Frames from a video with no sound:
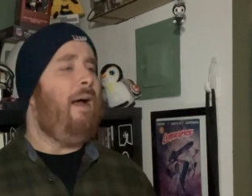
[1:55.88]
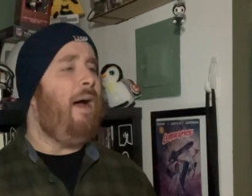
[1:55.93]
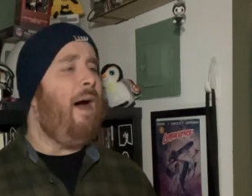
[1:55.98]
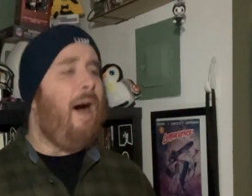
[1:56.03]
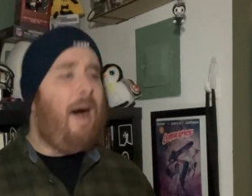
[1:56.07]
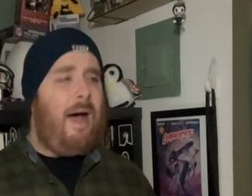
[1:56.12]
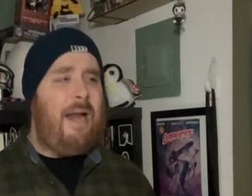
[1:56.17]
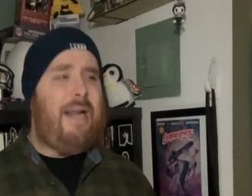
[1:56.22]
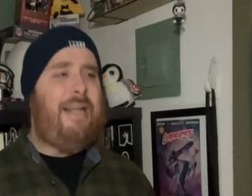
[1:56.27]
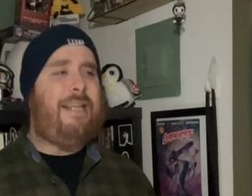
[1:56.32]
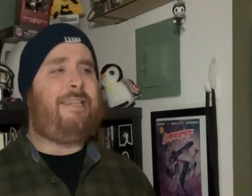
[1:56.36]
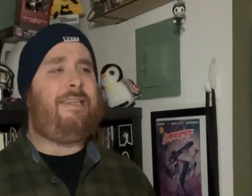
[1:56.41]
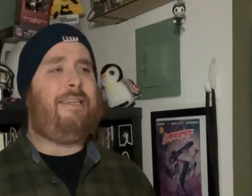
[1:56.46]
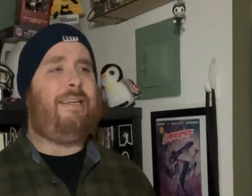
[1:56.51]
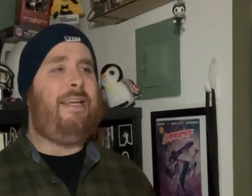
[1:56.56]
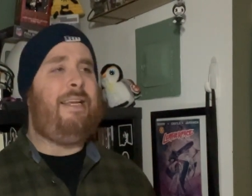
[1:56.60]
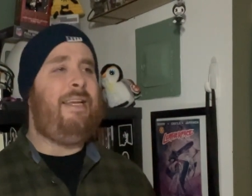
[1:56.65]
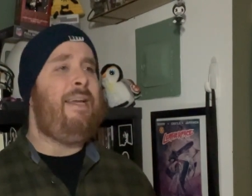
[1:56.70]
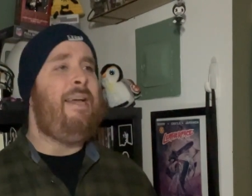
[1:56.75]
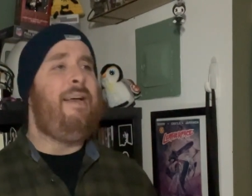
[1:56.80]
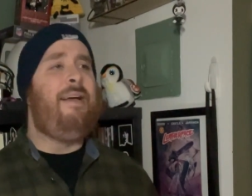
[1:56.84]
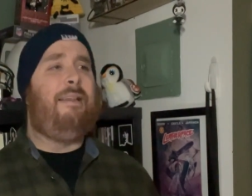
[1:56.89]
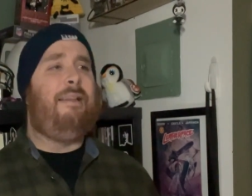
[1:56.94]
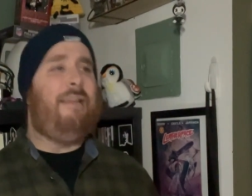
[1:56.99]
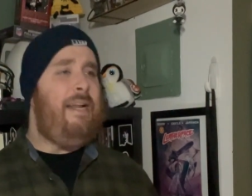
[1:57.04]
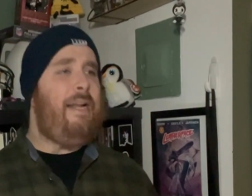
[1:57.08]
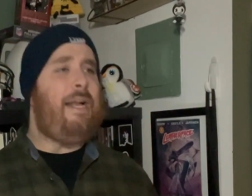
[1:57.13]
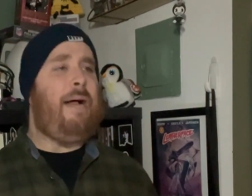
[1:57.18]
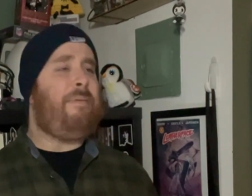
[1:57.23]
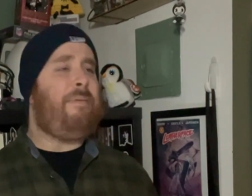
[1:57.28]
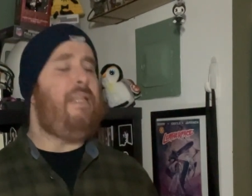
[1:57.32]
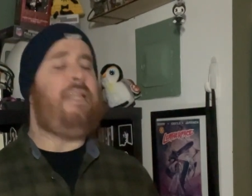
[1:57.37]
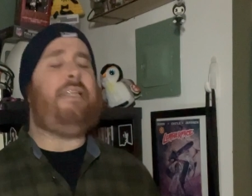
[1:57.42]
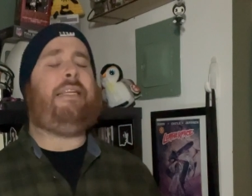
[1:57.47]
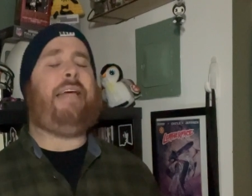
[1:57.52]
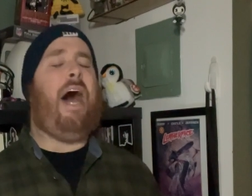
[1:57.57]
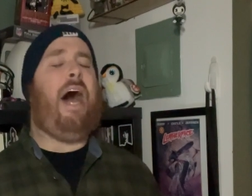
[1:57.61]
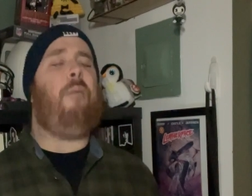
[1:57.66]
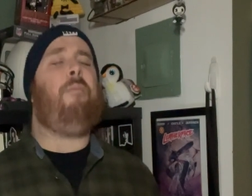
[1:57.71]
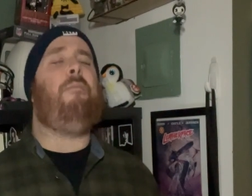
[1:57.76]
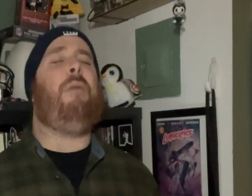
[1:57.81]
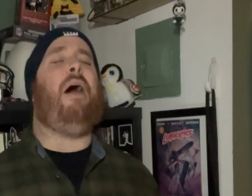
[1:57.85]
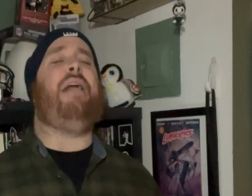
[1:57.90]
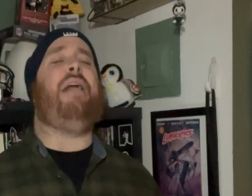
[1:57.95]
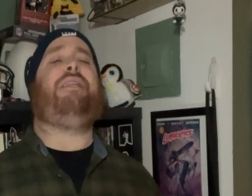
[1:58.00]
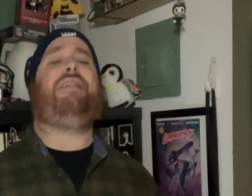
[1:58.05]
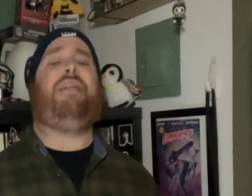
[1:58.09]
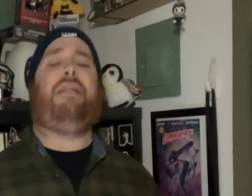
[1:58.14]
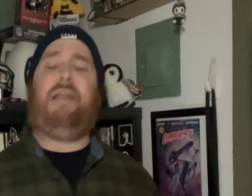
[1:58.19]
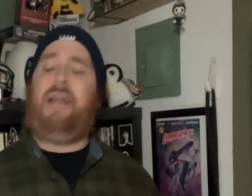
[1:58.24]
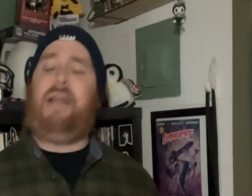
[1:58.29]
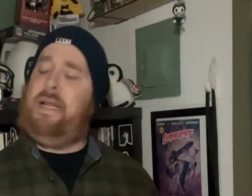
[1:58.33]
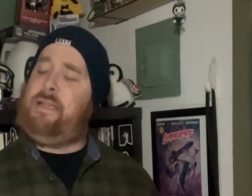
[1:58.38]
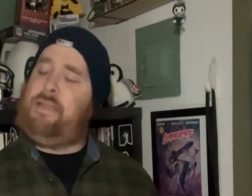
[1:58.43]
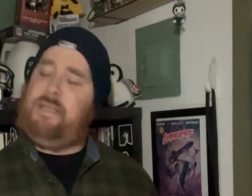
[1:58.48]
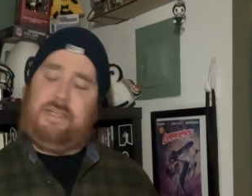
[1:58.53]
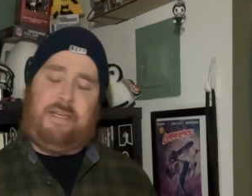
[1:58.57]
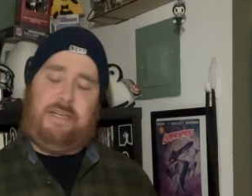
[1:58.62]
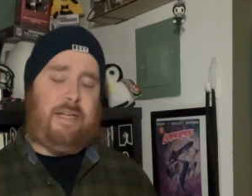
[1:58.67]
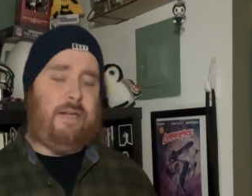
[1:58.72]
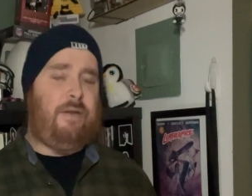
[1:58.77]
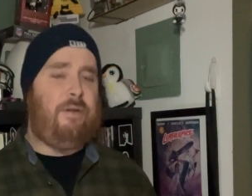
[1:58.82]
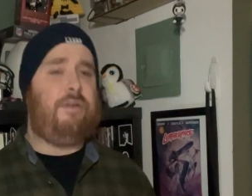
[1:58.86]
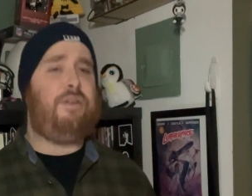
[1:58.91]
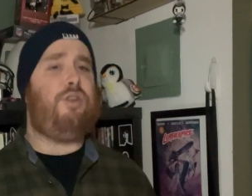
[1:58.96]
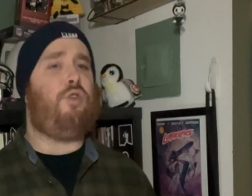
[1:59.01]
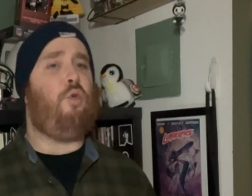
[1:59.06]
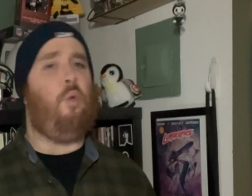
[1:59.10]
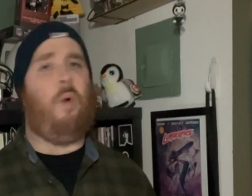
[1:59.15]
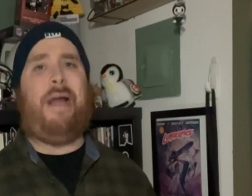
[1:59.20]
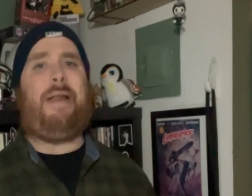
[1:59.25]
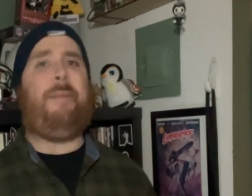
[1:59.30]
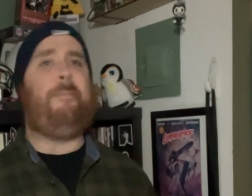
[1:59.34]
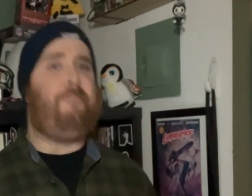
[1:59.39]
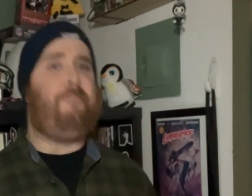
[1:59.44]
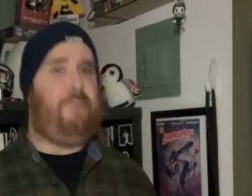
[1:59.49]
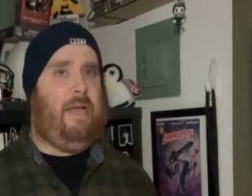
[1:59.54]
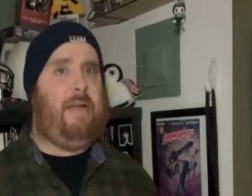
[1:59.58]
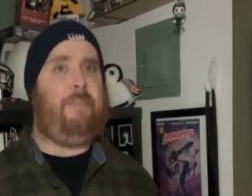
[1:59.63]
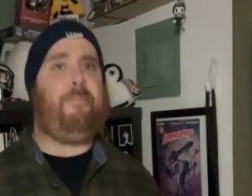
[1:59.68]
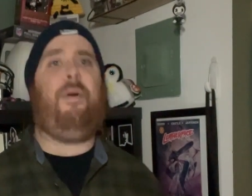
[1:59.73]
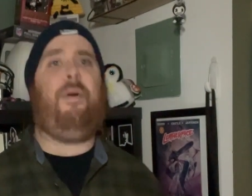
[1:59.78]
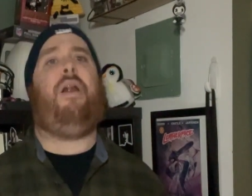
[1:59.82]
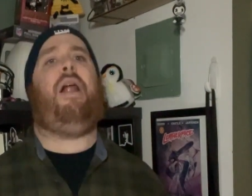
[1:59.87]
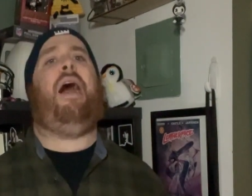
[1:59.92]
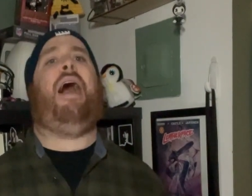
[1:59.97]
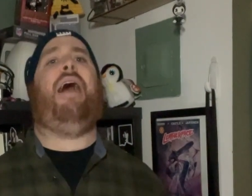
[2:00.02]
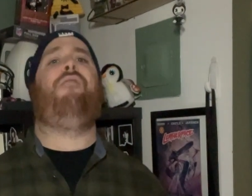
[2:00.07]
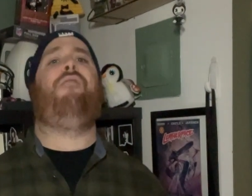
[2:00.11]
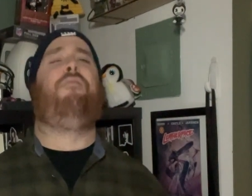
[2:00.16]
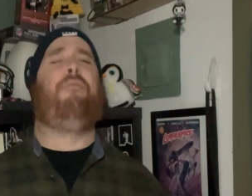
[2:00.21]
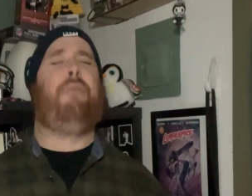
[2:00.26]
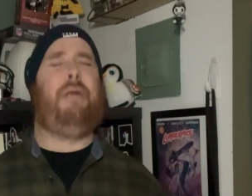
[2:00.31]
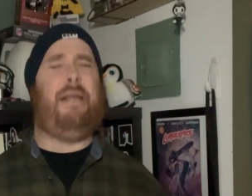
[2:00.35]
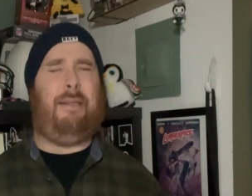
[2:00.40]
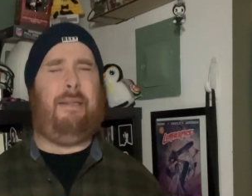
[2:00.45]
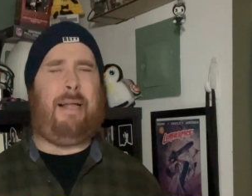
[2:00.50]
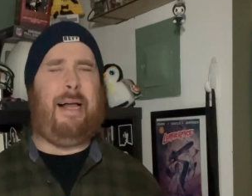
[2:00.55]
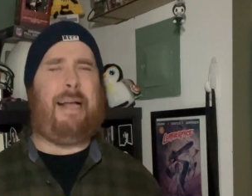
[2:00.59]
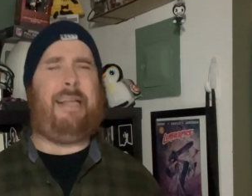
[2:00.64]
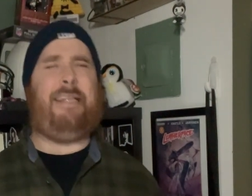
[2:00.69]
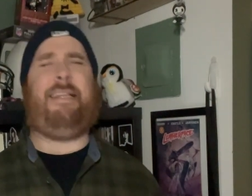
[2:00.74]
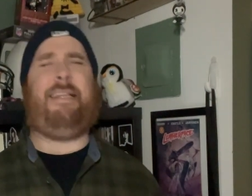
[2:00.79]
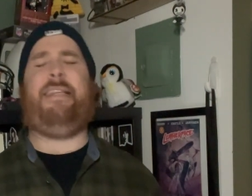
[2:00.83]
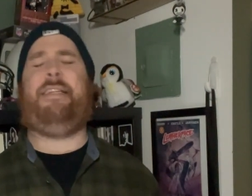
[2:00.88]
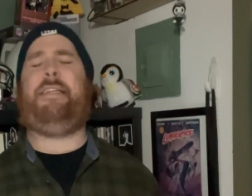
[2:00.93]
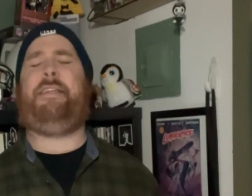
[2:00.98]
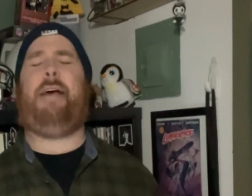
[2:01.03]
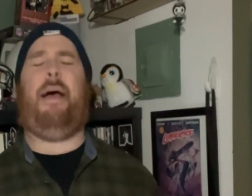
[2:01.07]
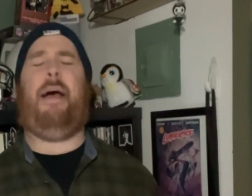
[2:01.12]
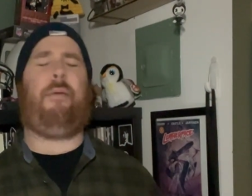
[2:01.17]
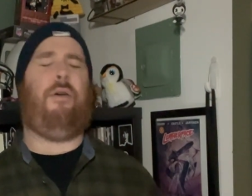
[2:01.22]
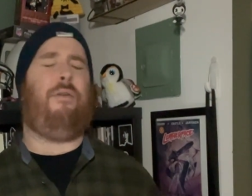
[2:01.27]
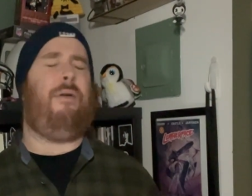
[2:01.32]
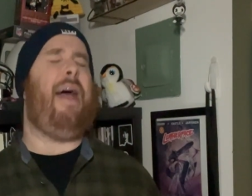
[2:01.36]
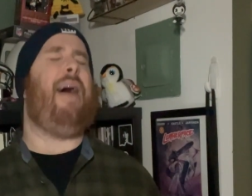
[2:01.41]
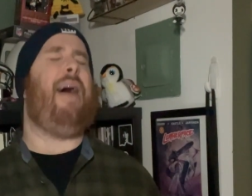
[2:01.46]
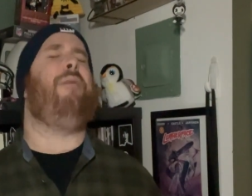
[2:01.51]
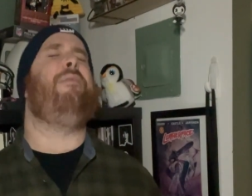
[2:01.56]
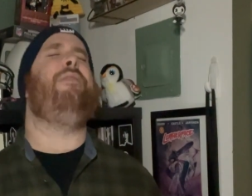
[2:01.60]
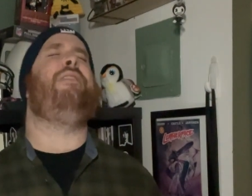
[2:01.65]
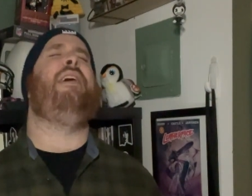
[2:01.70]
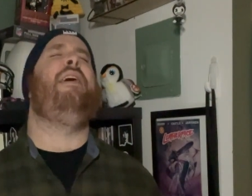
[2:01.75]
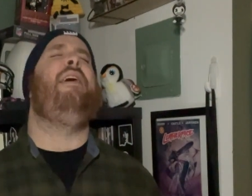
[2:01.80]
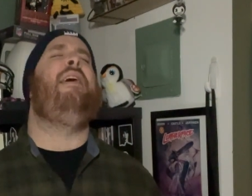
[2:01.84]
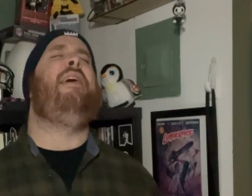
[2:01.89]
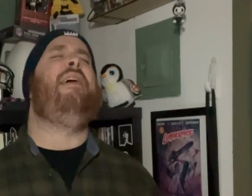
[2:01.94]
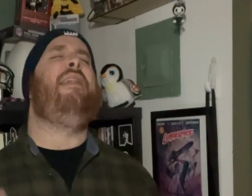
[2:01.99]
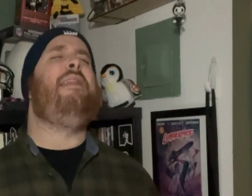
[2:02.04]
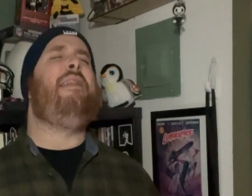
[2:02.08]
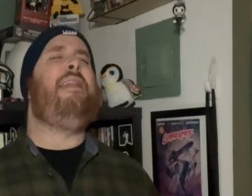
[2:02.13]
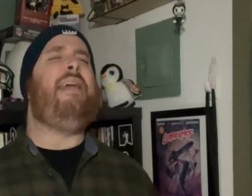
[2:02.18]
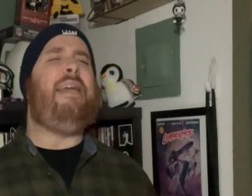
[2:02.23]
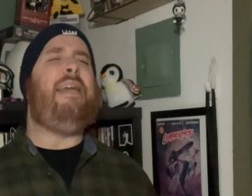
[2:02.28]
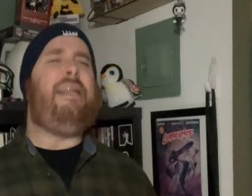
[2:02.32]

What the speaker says: honestly, leading up to this album, I did like the singles quite a bit, but I realized this time around, they